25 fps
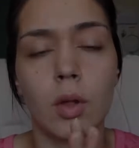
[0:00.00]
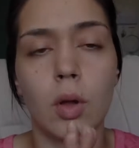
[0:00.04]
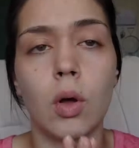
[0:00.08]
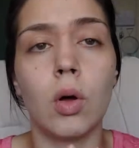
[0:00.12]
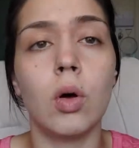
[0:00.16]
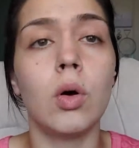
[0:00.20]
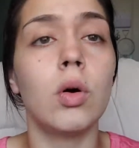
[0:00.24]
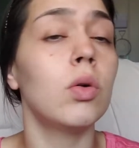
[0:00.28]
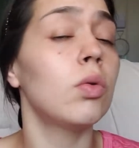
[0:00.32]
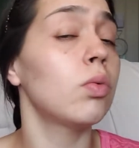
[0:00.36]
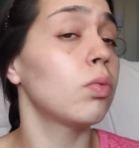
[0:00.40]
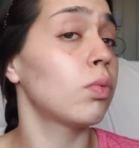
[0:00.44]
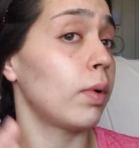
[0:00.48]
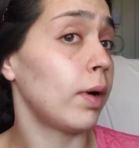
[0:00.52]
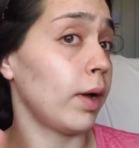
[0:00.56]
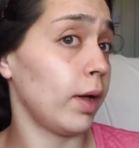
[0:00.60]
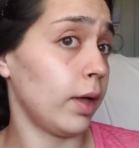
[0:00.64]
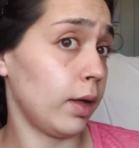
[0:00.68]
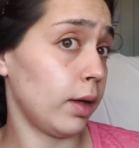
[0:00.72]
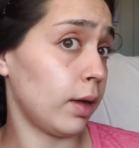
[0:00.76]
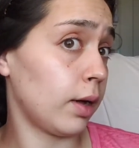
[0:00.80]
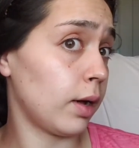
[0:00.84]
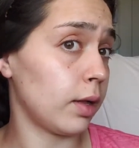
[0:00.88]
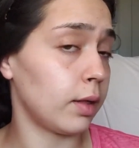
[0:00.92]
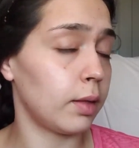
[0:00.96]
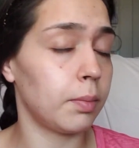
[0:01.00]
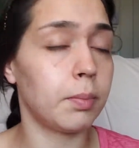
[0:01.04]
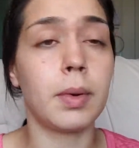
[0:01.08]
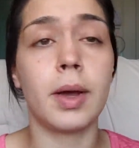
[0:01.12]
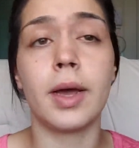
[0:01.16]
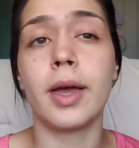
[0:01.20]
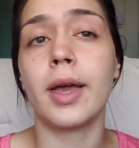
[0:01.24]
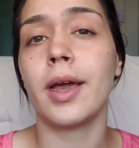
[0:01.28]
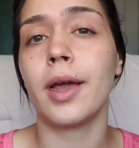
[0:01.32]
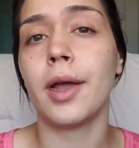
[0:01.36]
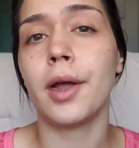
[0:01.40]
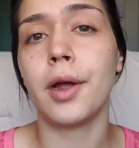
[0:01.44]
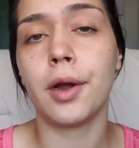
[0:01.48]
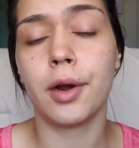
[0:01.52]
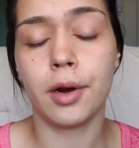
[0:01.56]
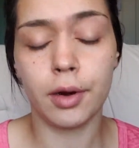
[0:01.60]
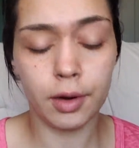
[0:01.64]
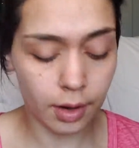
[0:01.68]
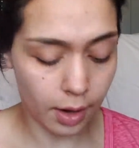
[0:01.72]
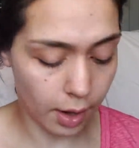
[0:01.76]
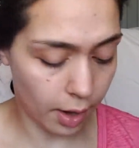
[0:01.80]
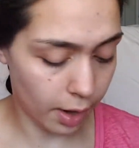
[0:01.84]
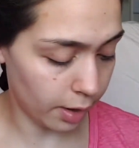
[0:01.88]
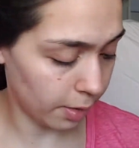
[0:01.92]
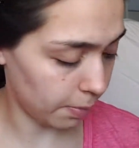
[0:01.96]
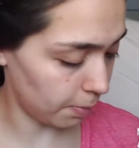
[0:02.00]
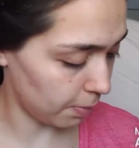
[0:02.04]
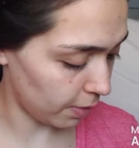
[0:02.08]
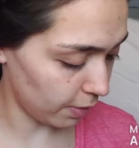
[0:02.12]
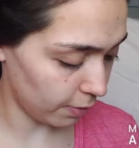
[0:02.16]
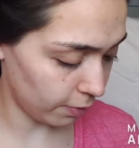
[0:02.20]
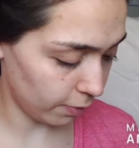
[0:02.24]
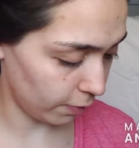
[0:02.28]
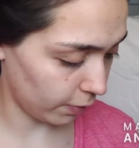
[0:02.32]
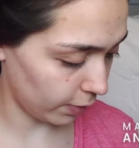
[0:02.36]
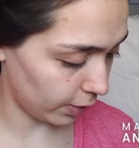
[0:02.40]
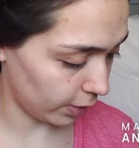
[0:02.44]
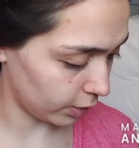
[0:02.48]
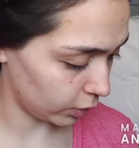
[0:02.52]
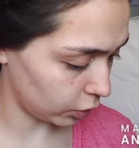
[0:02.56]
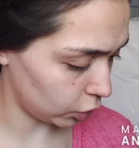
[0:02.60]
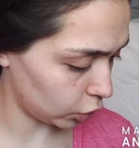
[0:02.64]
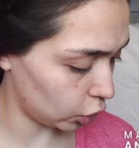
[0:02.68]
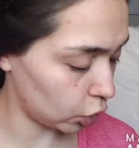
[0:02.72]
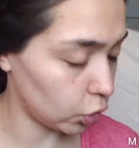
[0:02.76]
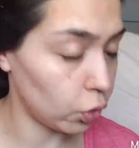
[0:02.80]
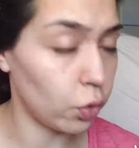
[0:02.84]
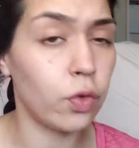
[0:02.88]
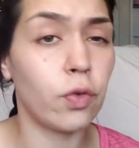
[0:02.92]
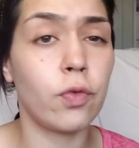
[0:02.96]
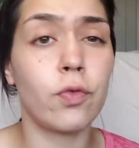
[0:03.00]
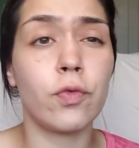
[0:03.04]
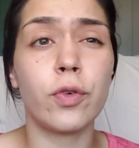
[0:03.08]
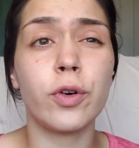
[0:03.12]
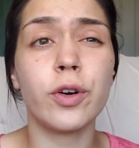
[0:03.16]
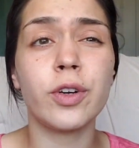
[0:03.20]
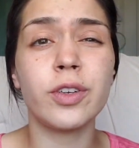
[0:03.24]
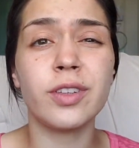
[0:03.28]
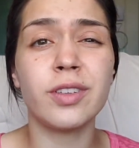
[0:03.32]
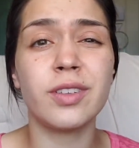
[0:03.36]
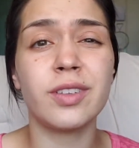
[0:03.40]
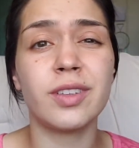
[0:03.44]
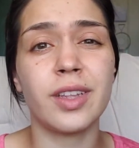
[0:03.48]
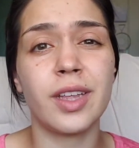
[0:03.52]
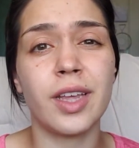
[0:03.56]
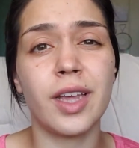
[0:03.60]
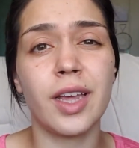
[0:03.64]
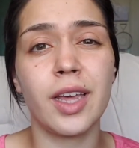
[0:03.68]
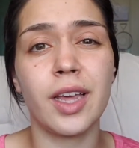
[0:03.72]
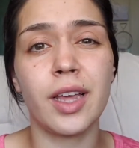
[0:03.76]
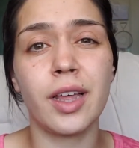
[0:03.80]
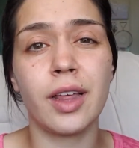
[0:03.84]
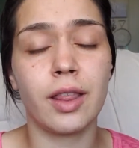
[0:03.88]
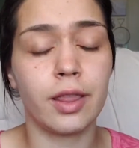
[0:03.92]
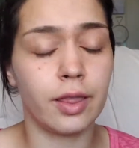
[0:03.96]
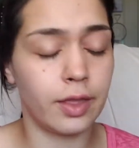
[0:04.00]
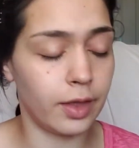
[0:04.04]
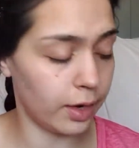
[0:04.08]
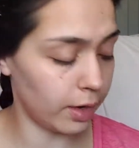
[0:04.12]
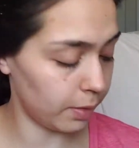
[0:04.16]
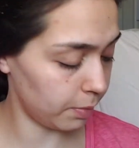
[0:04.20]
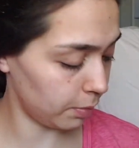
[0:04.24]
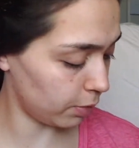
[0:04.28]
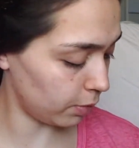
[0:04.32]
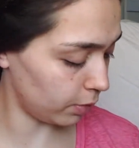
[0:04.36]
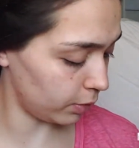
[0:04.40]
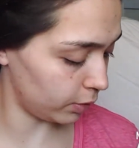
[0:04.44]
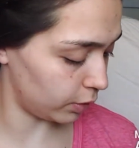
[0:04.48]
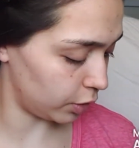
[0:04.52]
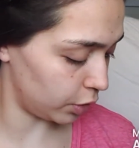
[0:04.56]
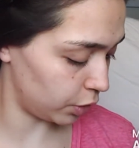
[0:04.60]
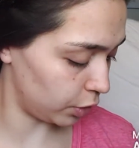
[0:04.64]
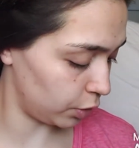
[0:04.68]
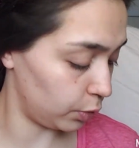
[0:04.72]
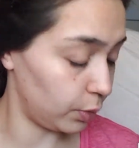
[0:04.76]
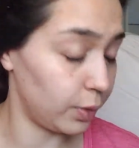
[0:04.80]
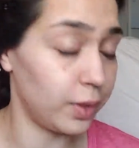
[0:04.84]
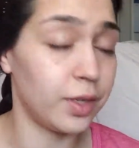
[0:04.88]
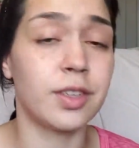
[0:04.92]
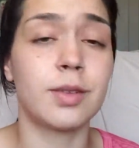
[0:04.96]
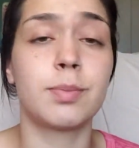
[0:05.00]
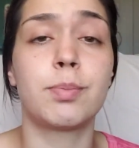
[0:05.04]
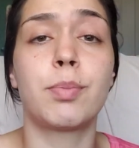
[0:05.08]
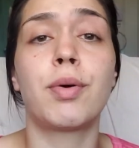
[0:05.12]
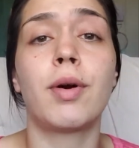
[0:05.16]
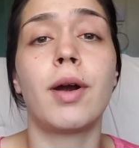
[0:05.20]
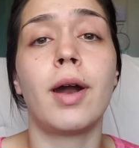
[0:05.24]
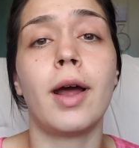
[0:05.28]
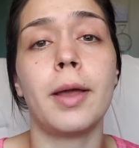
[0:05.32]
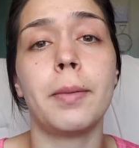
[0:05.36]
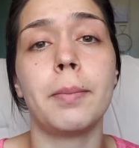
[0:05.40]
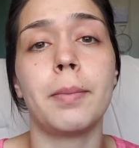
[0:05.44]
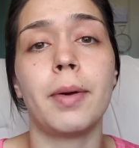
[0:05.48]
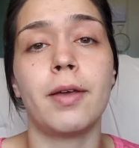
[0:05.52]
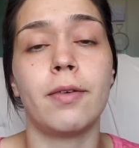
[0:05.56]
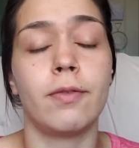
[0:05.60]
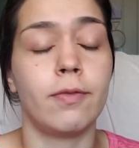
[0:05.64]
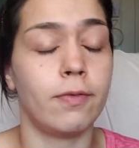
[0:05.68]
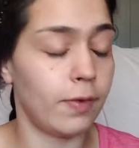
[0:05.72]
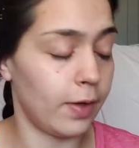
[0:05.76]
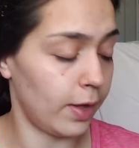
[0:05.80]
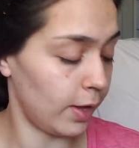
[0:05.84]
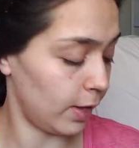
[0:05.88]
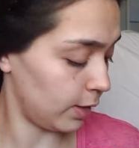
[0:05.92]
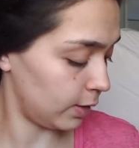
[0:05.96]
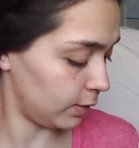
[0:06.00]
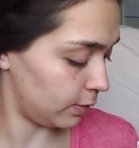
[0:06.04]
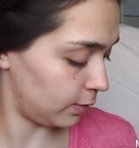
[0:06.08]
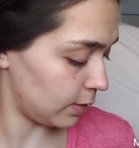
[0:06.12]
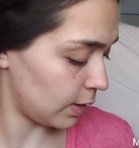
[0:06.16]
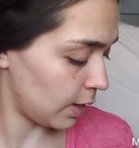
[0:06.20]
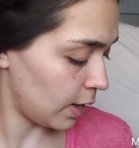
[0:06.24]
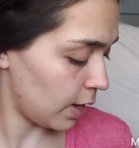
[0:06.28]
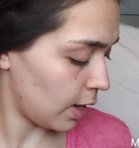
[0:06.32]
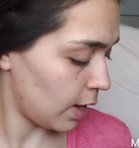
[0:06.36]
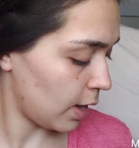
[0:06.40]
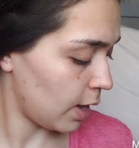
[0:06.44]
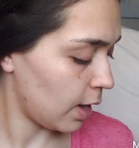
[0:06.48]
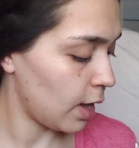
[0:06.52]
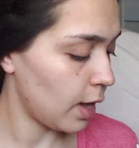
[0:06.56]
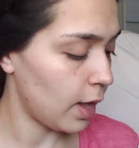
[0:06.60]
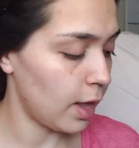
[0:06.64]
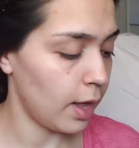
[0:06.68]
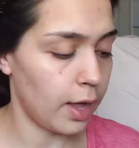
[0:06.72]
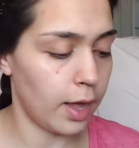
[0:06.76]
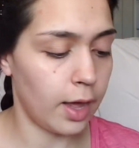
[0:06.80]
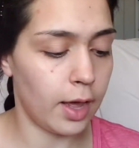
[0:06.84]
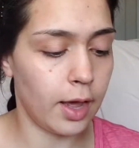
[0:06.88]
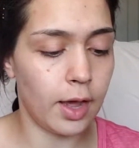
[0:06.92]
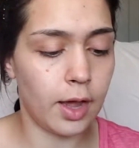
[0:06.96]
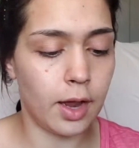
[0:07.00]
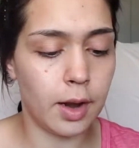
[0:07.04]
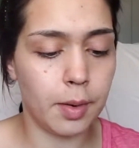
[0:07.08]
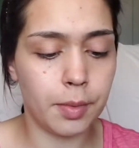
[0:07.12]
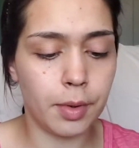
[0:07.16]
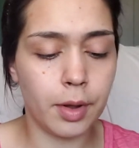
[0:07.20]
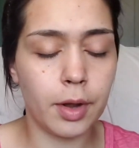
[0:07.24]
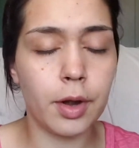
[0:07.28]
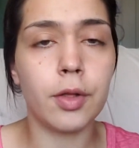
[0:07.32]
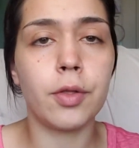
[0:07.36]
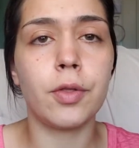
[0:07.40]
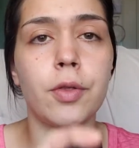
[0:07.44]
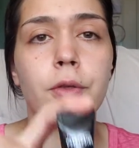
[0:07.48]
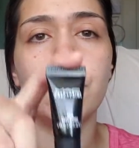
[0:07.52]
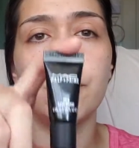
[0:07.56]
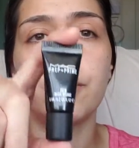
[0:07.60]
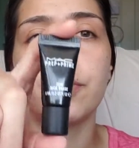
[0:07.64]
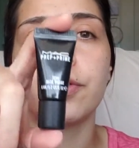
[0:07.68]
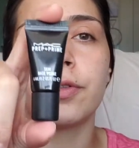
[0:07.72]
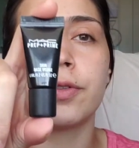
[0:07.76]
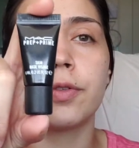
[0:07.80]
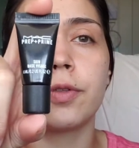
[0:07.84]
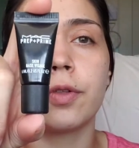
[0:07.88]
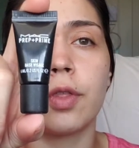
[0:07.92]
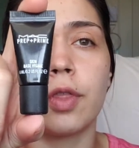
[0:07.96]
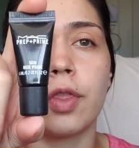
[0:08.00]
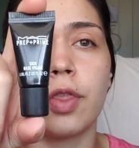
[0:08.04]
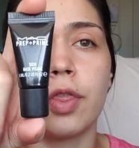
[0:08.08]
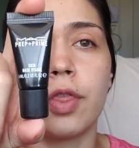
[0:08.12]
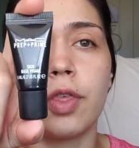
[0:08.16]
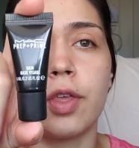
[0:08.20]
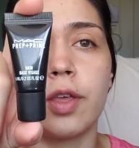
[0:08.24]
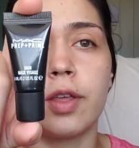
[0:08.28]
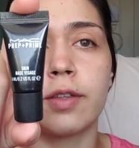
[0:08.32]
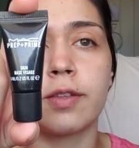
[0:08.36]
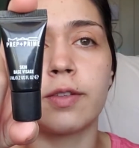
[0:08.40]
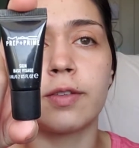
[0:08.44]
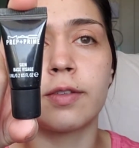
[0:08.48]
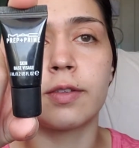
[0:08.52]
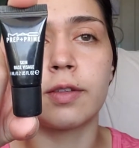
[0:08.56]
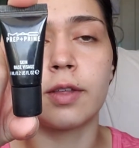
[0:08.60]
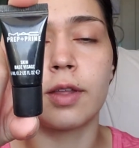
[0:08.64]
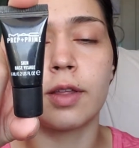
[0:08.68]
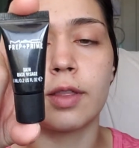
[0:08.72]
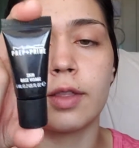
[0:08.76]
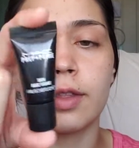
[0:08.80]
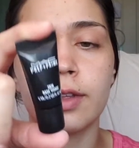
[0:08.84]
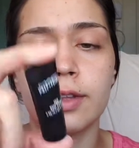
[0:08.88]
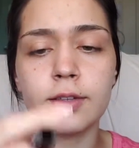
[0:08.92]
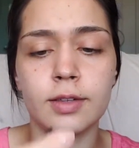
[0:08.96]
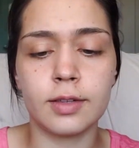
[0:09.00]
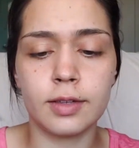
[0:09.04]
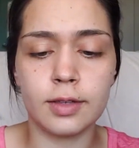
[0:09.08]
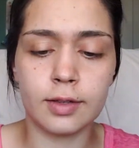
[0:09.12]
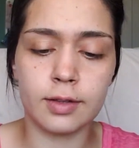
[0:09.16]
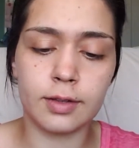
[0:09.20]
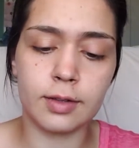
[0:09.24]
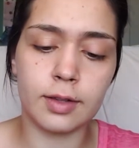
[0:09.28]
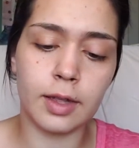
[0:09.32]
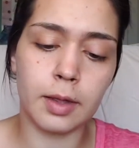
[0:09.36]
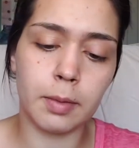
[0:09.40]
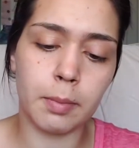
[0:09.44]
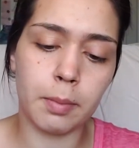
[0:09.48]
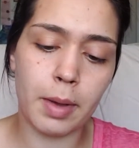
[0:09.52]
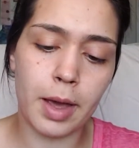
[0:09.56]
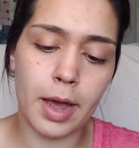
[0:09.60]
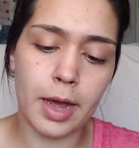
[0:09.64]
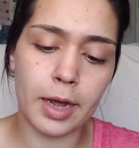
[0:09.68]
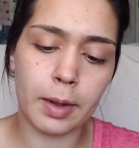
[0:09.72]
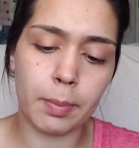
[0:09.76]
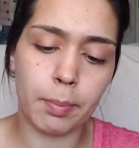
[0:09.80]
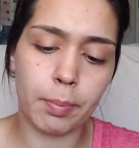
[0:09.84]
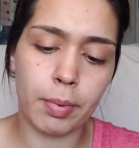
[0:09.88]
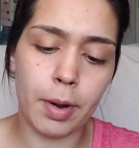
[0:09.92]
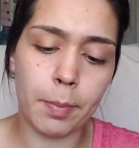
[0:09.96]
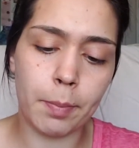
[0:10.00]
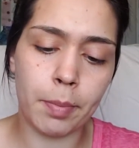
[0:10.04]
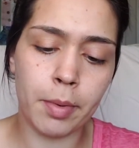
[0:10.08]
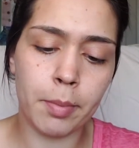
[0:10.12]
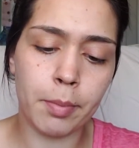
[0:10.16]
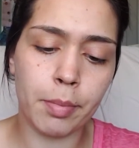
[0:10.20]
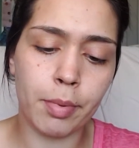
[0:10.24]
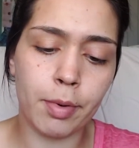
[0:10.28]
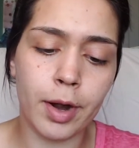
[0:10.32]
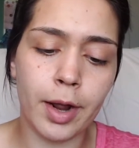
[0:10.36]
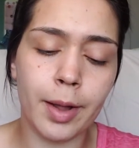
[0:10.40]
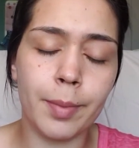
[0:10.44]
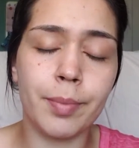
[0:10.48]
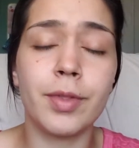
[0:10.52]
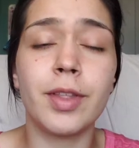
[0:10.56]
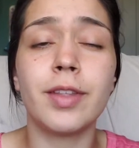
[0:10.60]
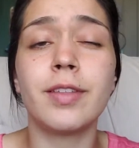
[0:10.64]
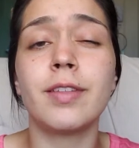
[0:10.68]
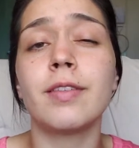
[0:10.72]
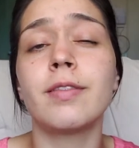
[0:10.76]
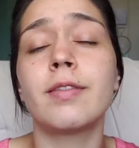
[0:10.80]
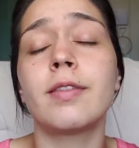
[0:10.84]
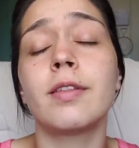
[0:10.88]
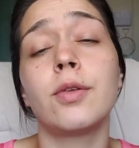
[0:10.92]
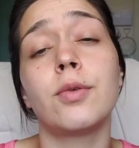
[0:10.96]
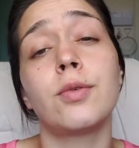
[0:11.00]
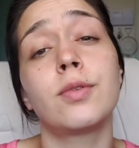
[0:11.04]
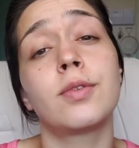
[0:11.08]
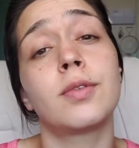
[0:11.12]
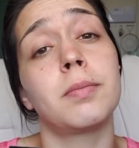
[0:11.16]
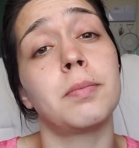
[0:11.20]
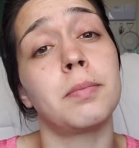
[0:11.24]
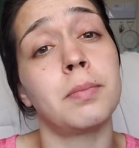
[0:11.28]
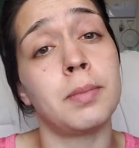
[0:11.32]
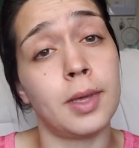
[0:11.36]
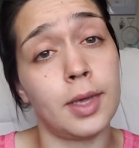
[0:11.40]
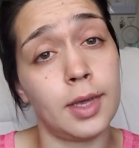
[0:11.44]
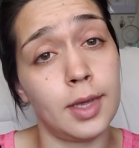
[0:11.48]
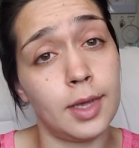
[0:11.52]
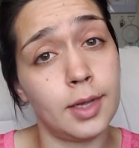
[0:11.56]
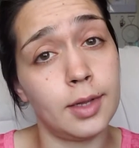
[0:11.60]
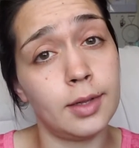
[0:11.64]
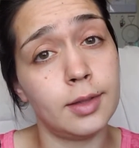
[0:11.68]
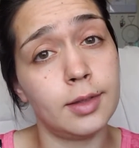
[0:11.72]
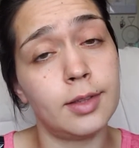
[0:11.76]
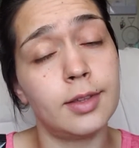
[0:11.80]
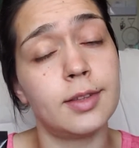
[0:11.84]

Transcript: All right, got my hair out of my face. So the first thing that I'm going to do is prime my face, and I'm going to use this. This is the MAC Prep and Prime. This is new to me.